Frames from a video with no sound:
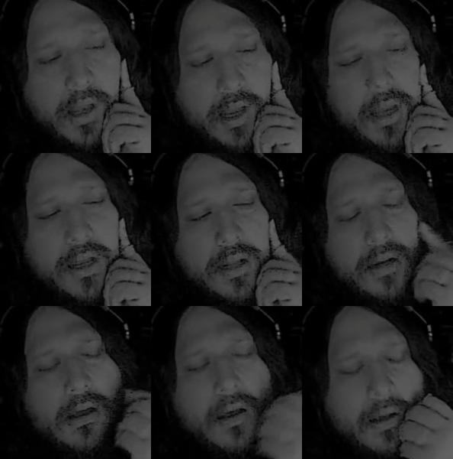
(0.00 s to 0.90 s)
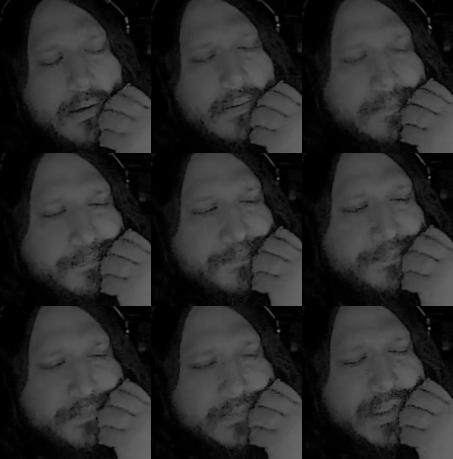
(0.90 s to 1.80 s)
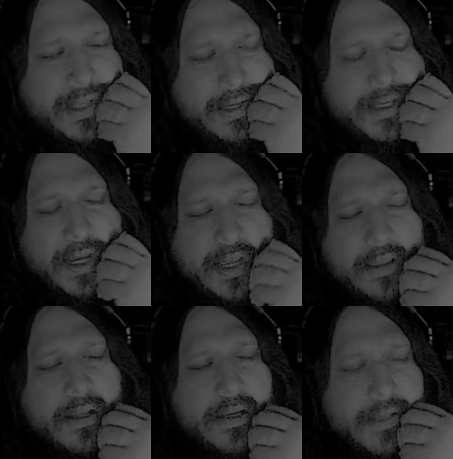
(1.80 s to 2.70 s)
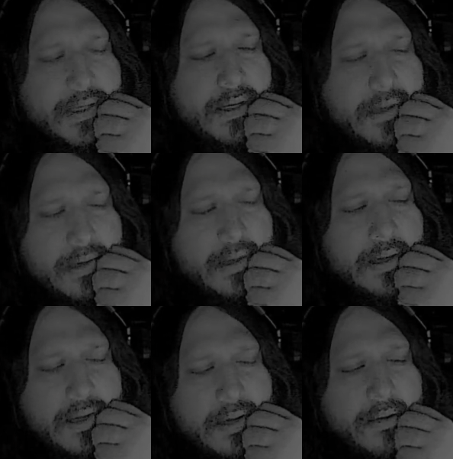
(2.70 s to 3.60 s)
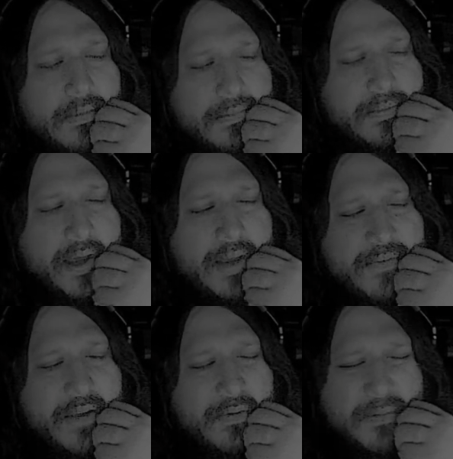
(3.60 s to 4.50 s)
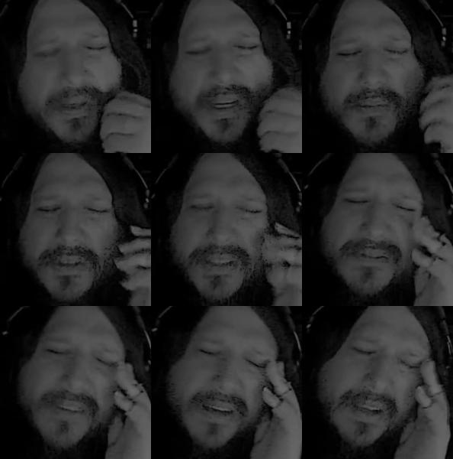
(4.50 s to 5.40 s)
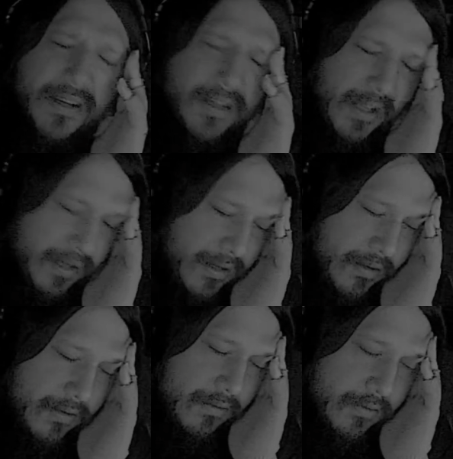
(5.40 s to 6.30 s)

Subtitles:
And things like ethnicity I have never been able to find like a